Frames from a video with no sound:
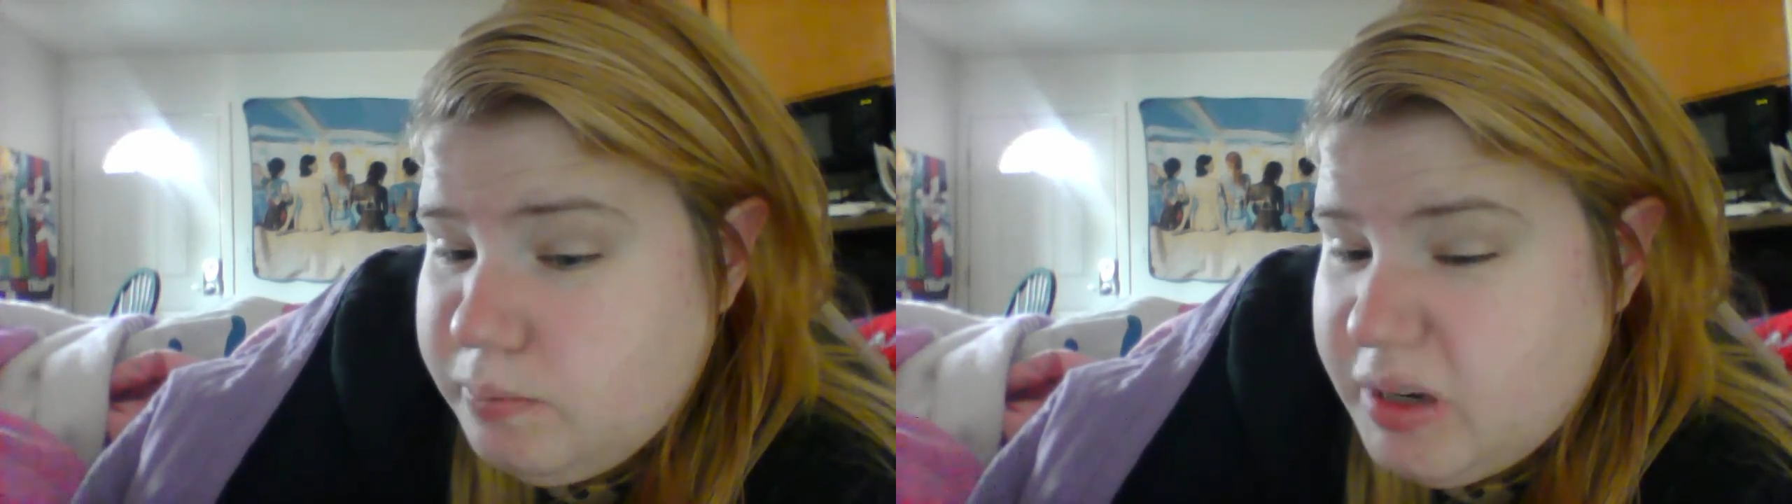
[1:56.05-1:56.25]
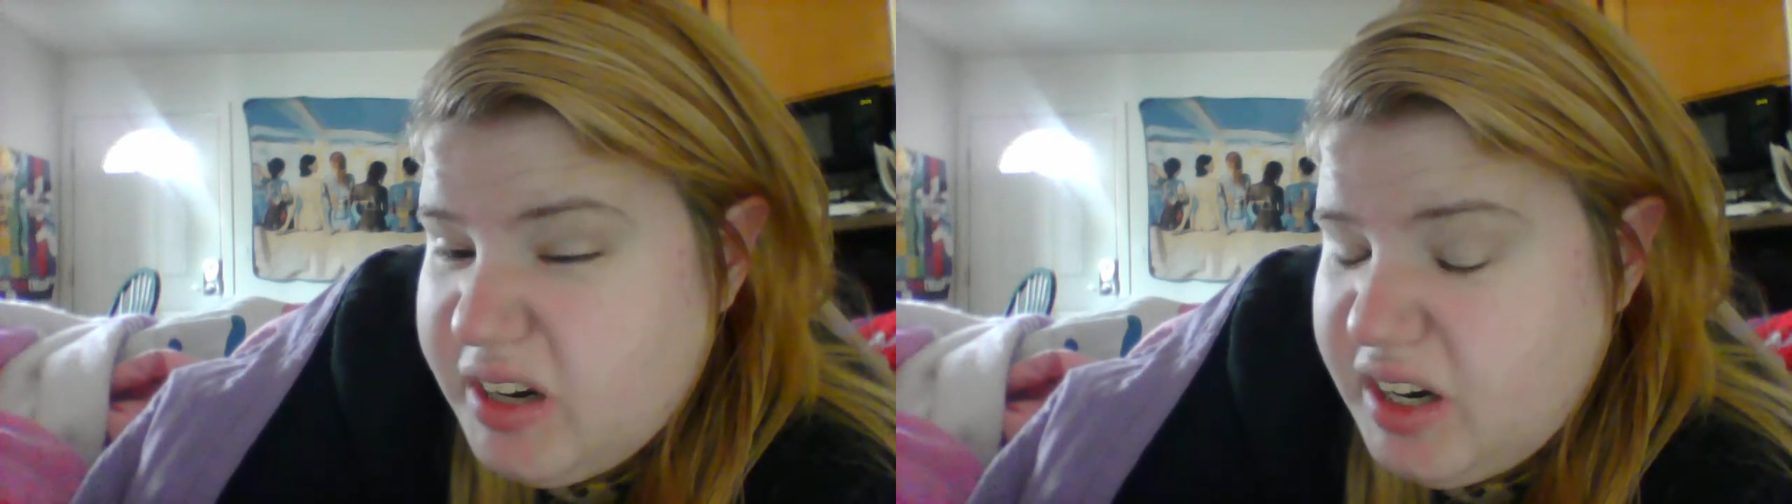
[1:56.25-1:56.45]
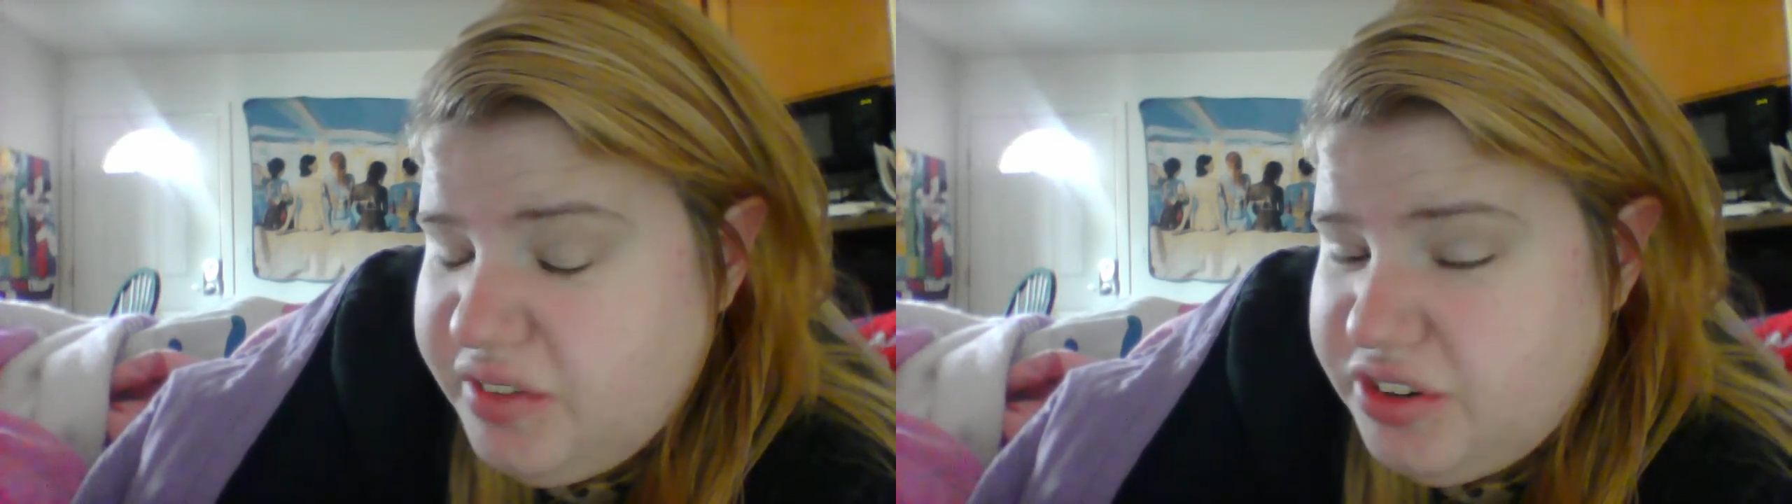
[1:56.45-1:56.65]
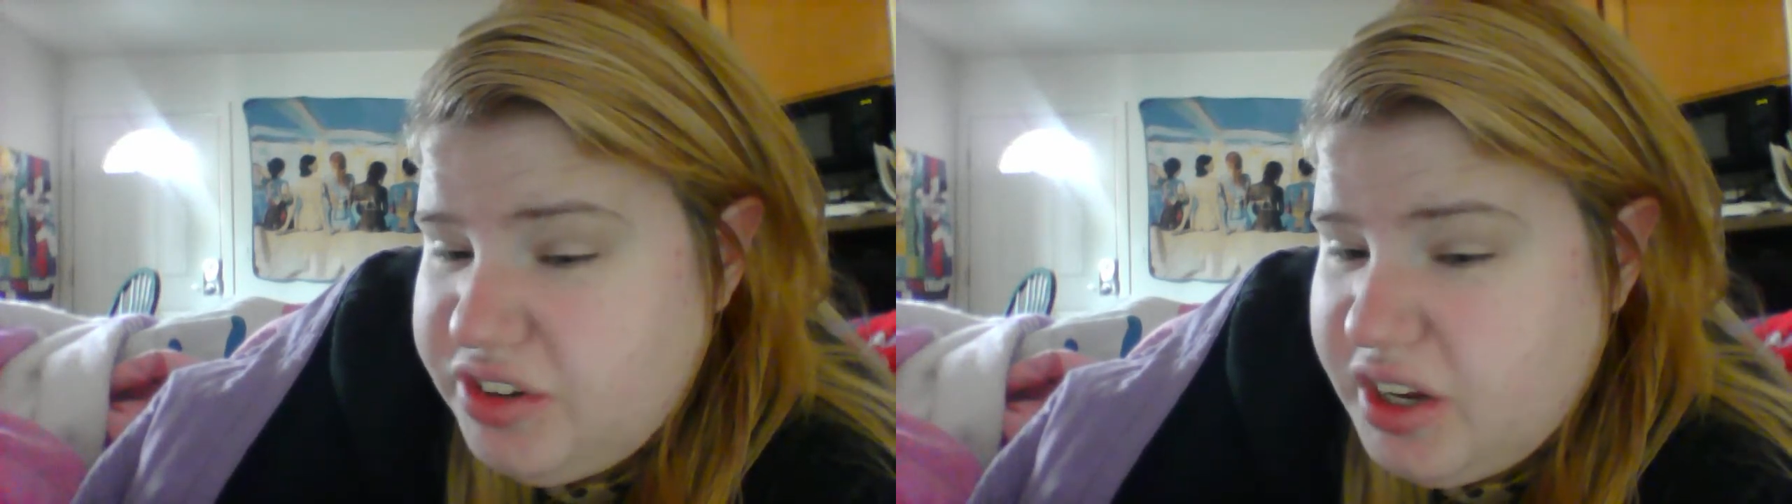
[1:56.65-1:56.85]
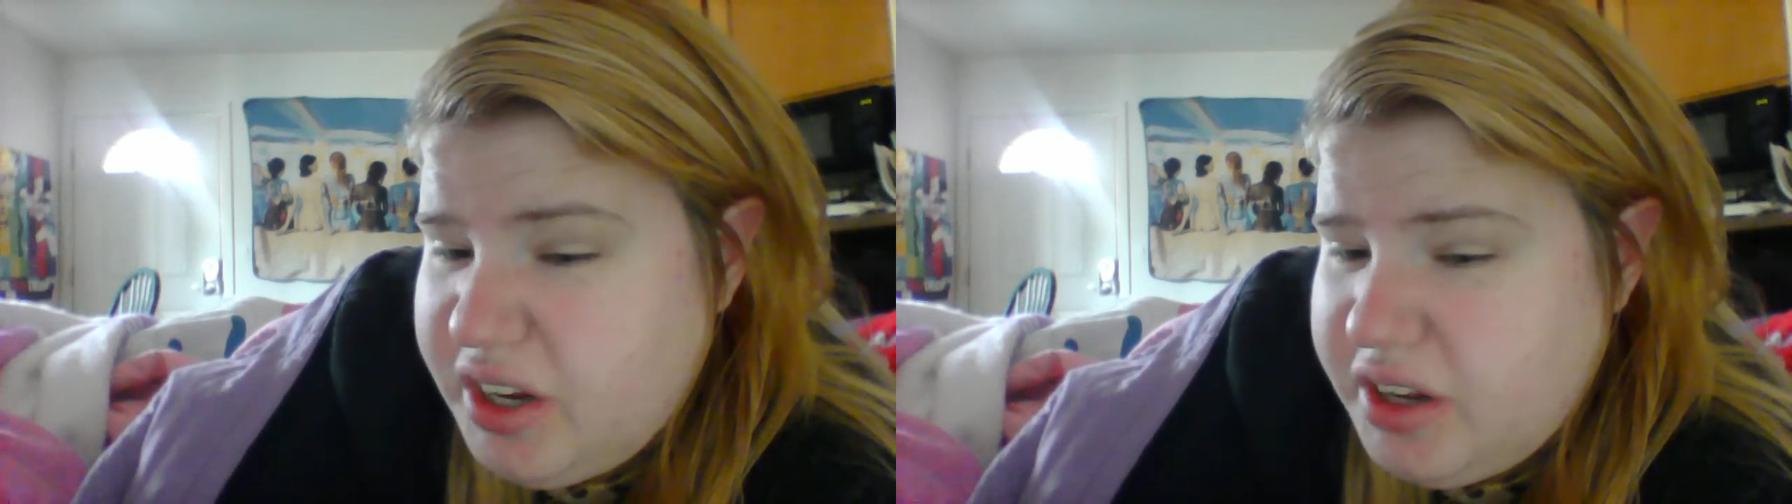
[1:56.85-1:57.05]
But I never
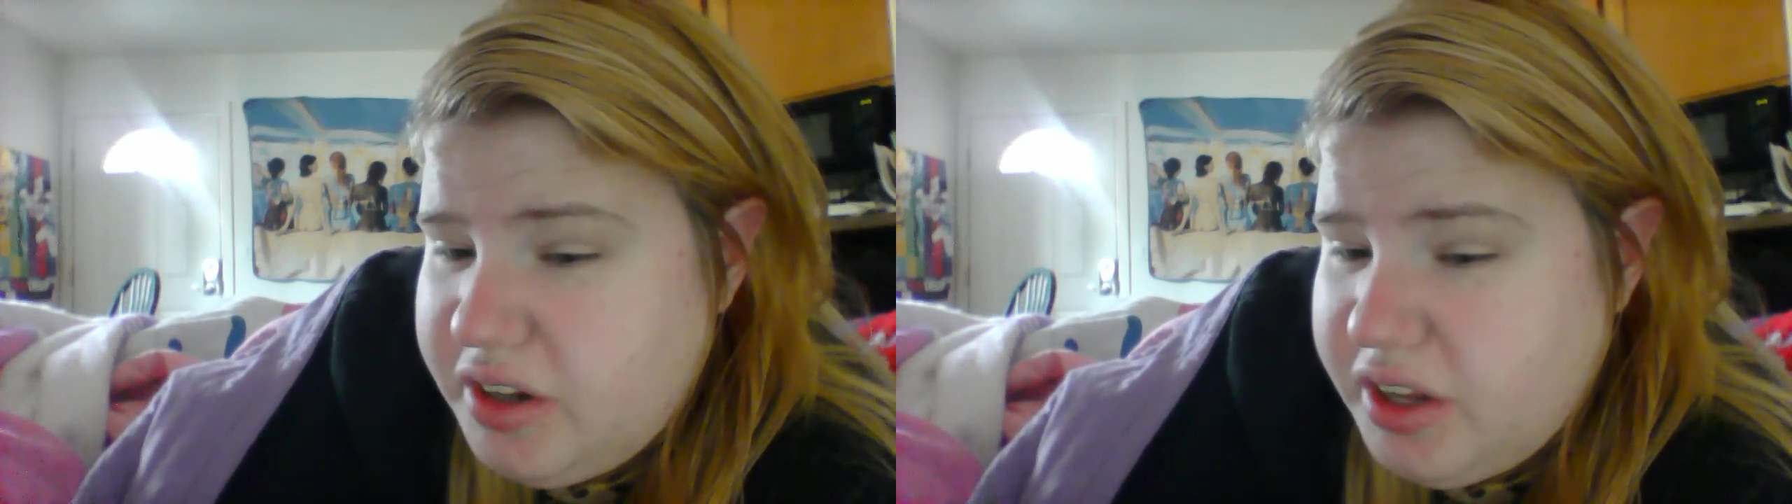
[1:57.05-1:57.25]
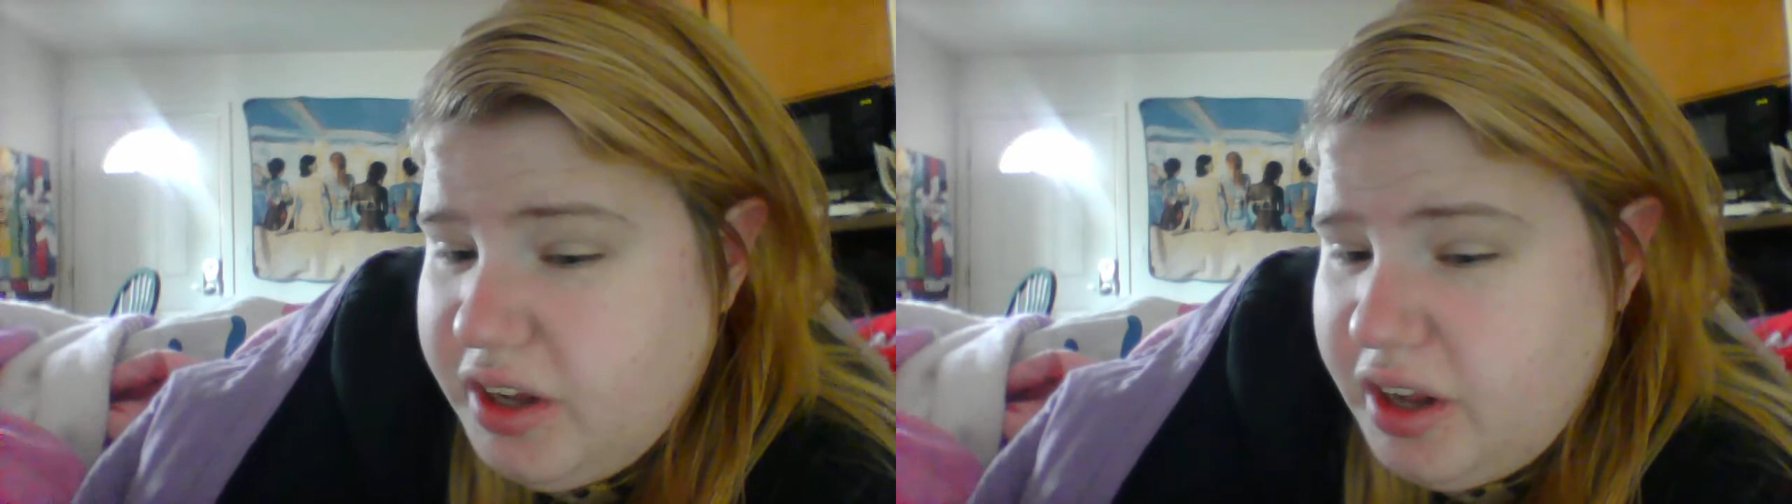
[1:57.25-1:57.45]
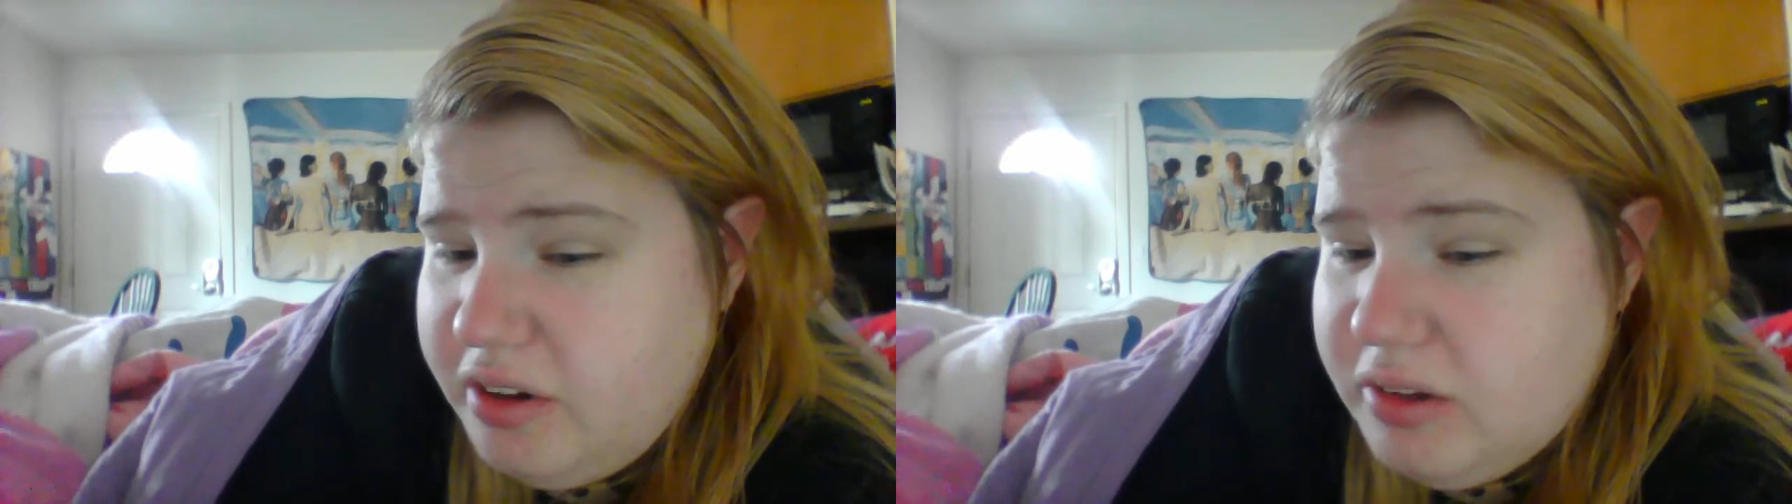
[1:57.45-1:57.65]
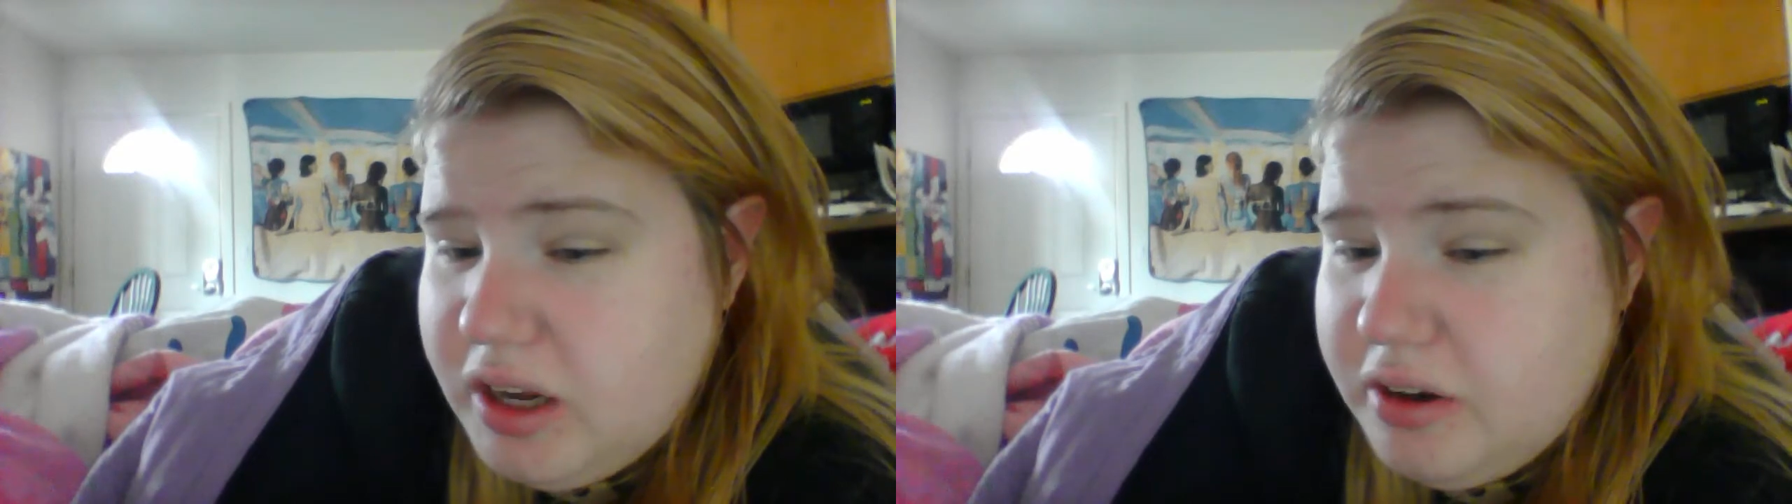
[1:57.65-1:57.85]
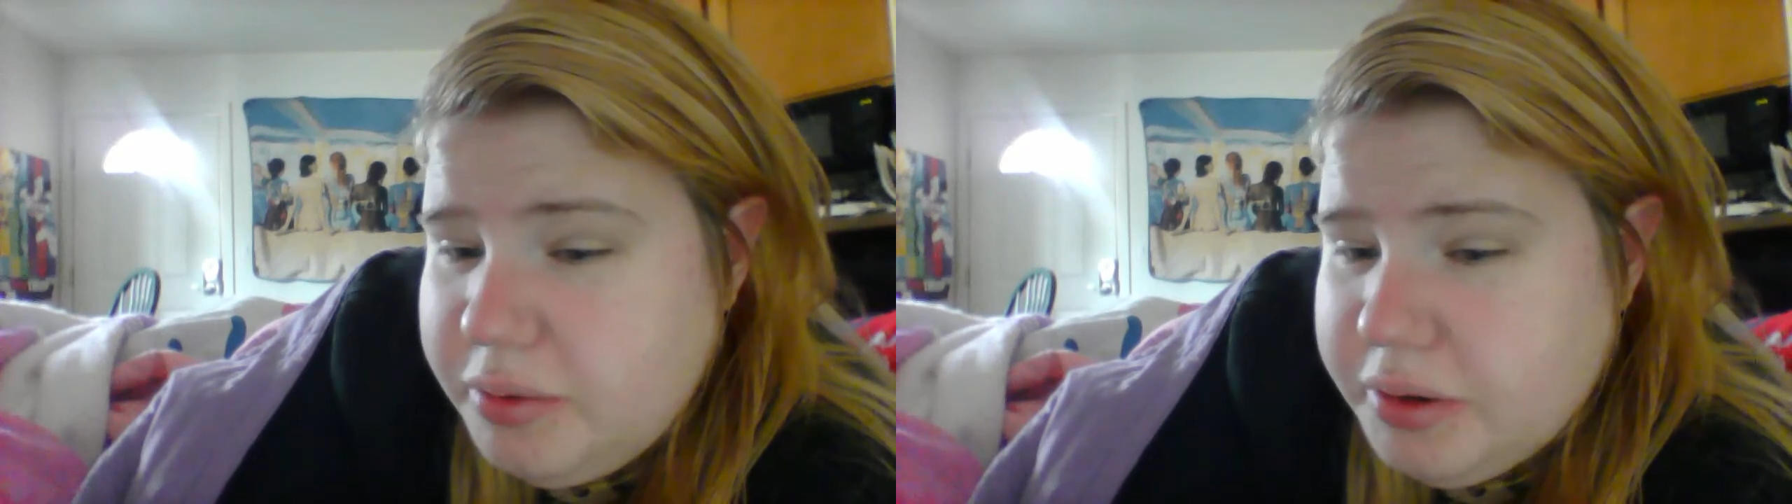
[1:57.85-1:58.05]
say it like out loud